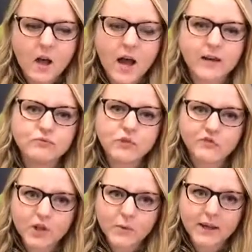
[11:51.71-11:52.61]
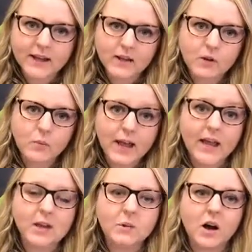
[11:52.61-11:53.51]
and reviewing
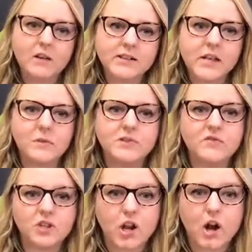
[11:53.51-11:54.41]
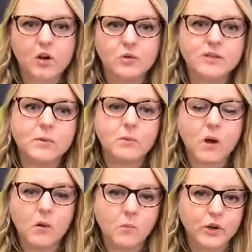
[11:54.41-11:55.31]
where you are in terms of the goals and
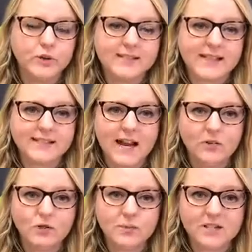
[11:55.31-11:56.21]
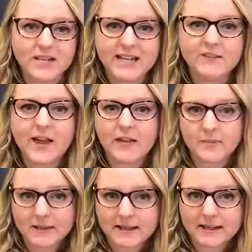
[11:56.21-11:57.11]
what you set out to achieve at the
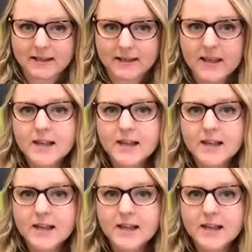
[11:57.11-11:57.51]
beginning.